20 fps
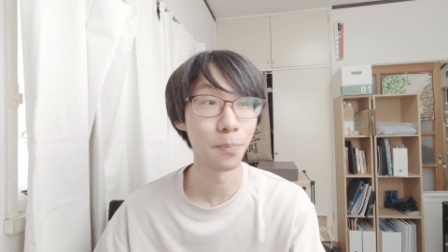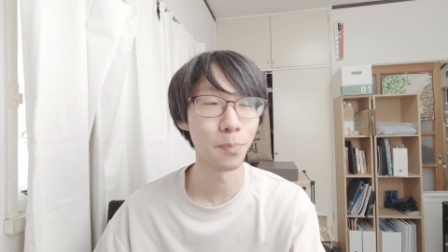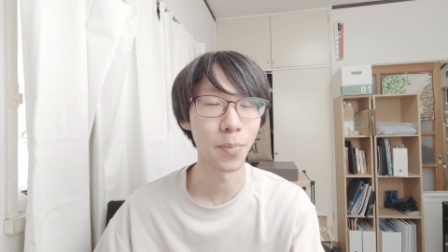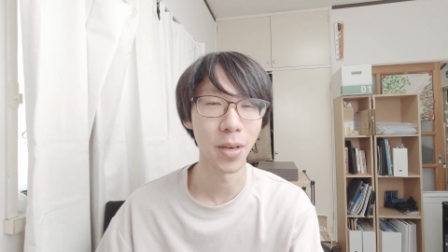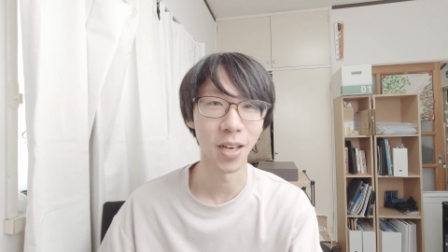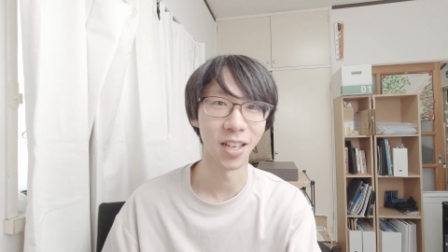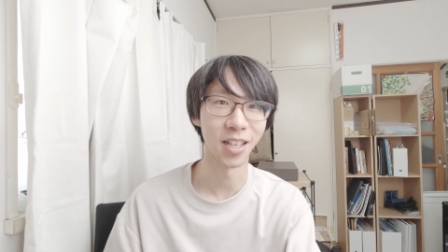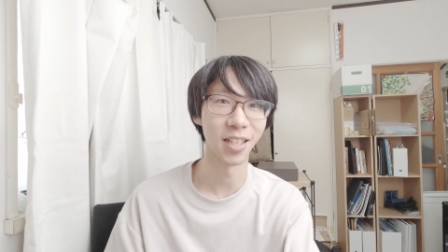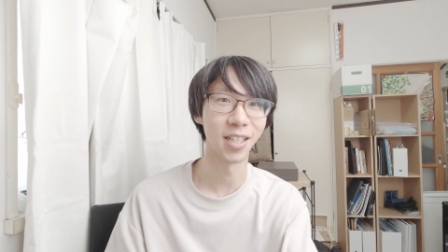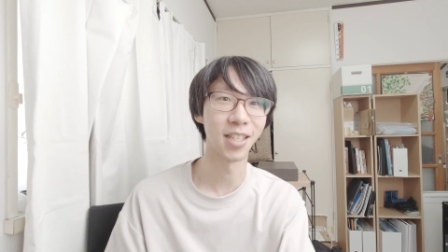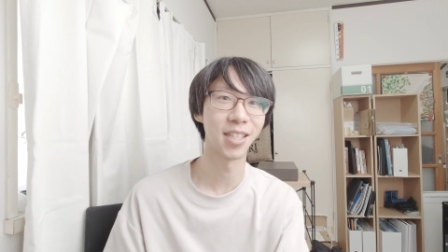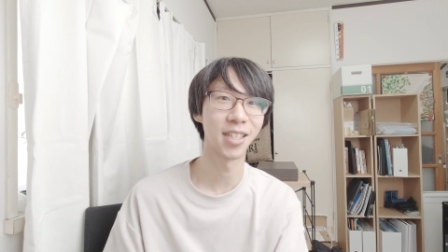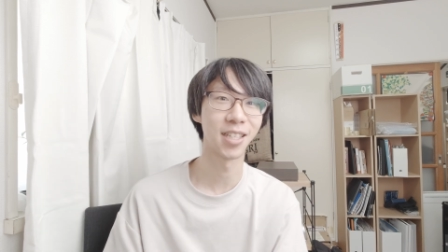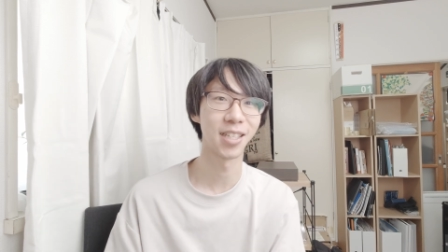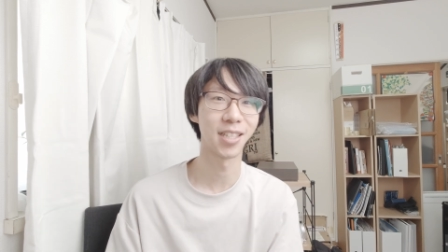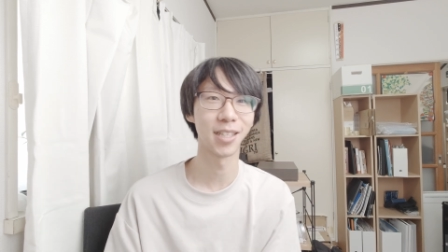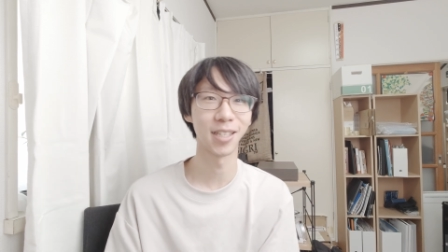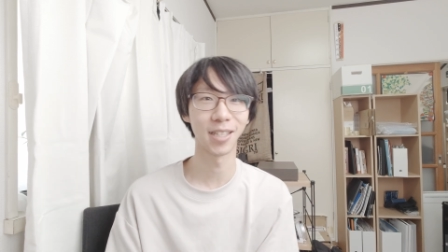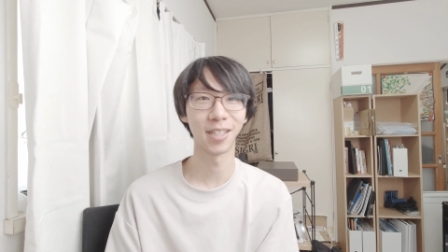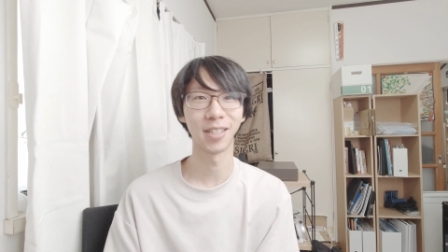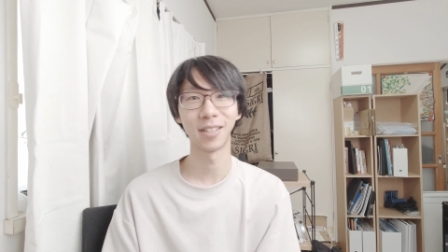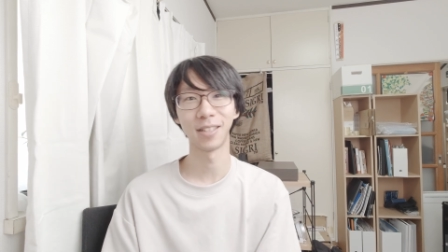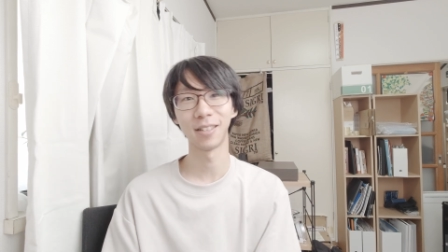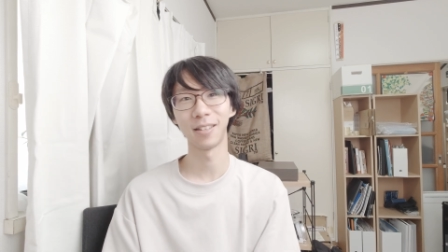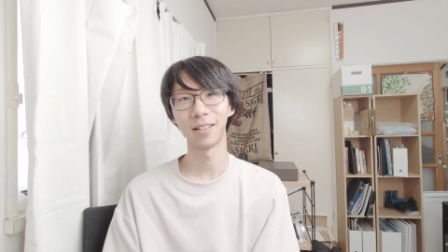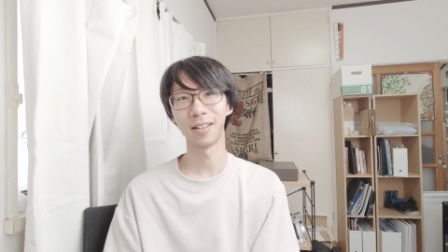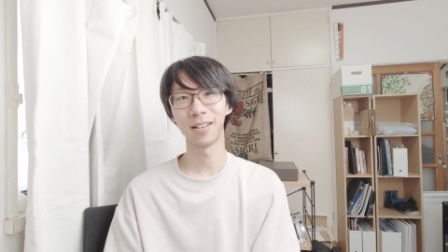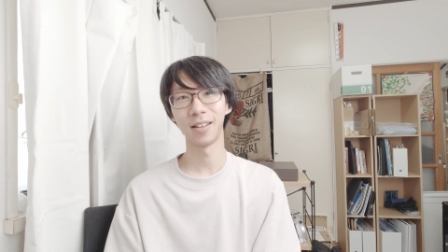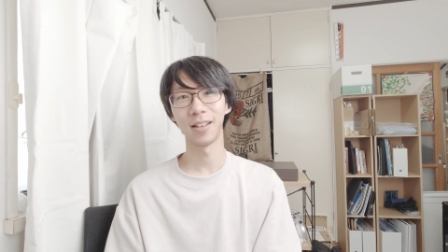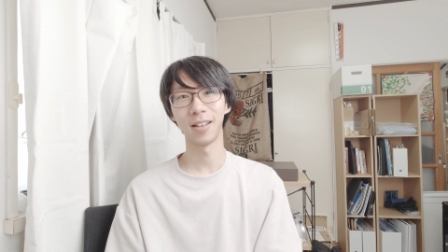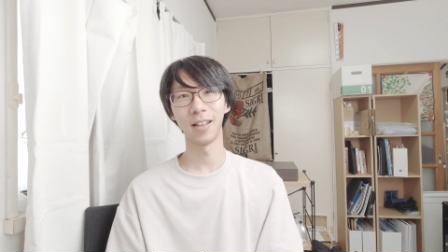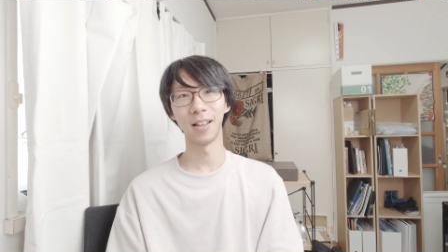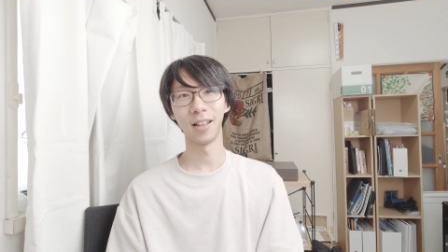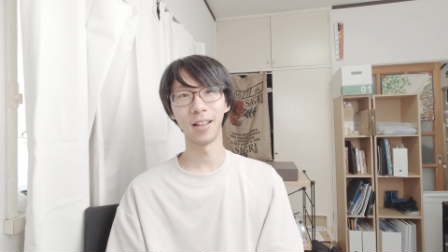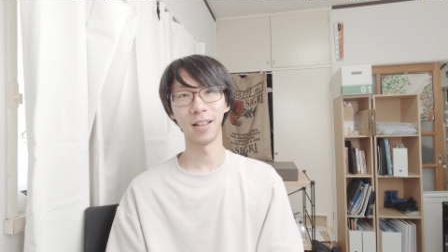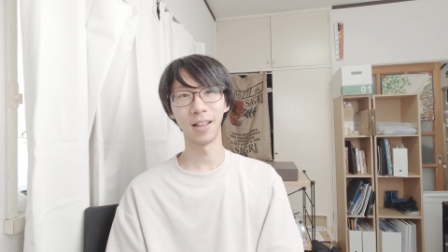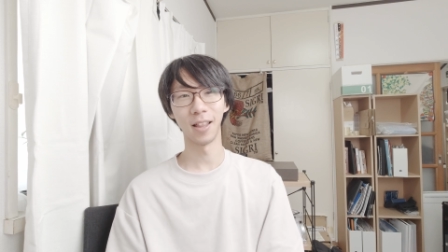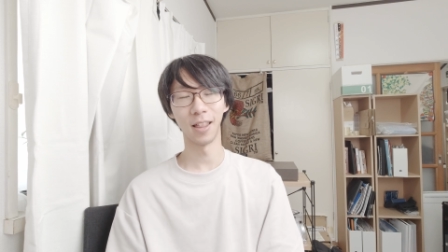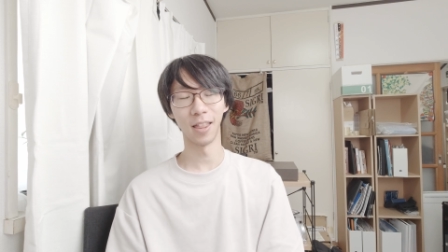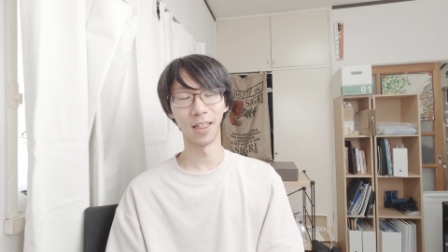Peace.
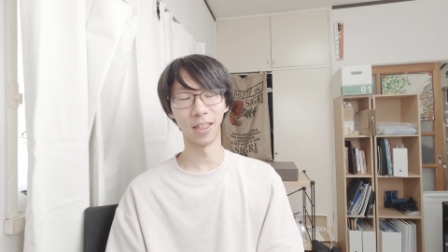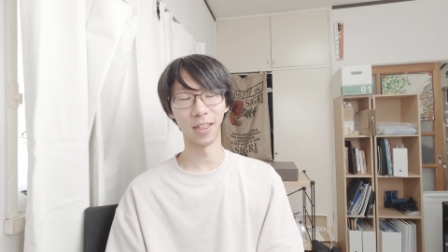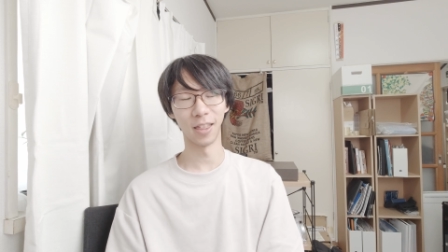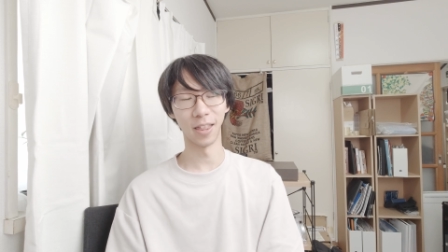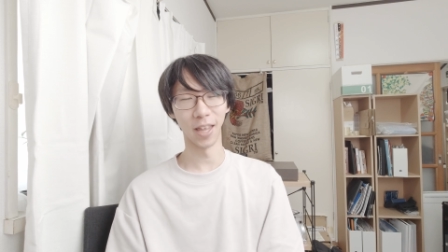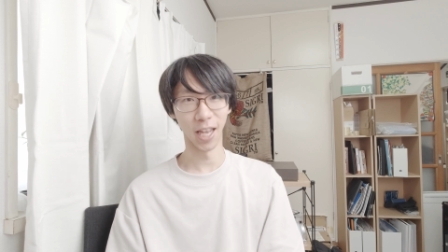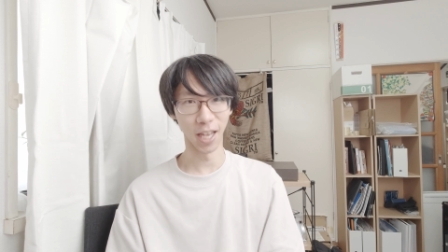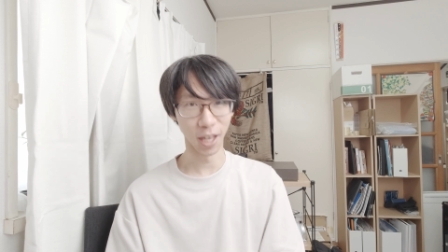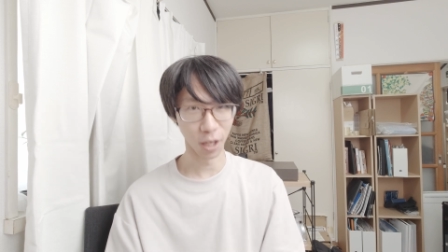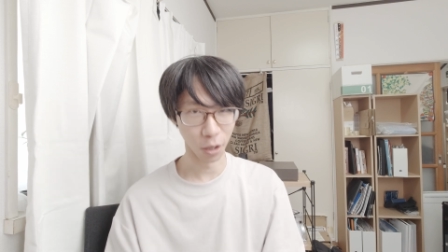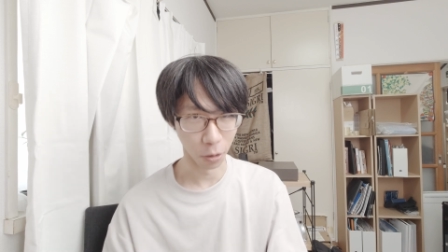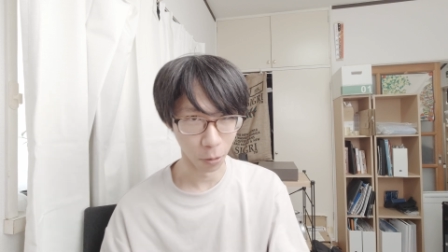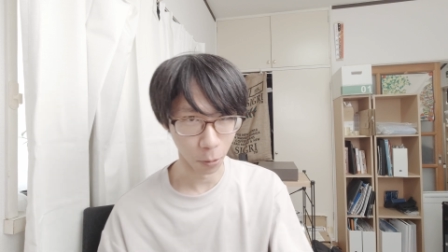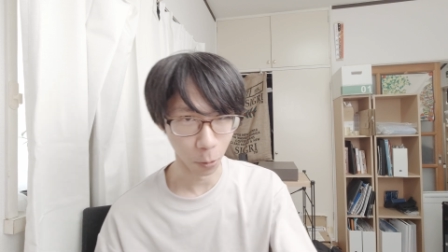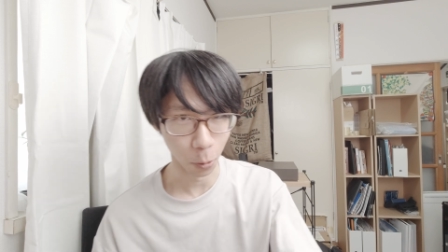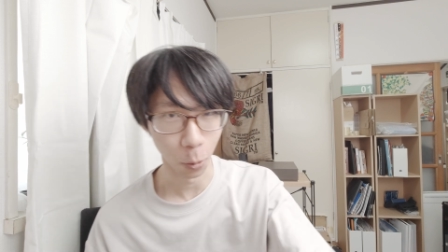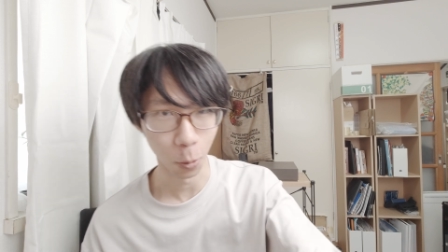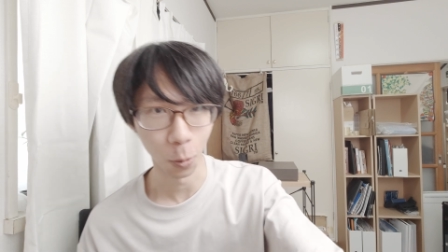Thank you.